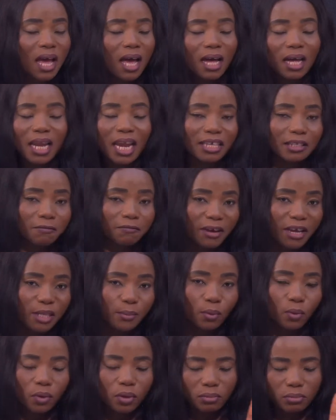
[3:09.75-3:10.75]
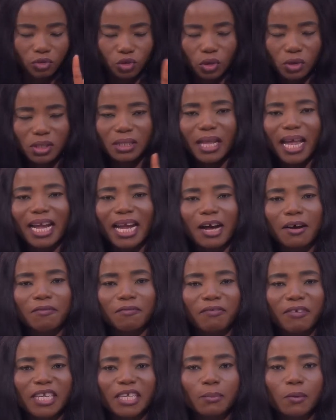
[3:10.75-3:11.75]
like the Facebook, just like our
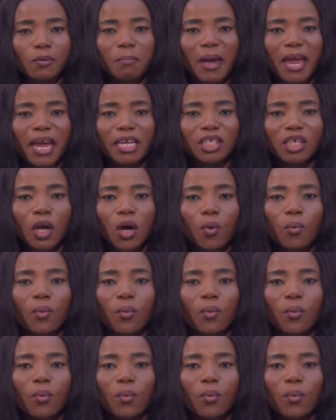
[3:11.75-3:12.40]
Facebook page.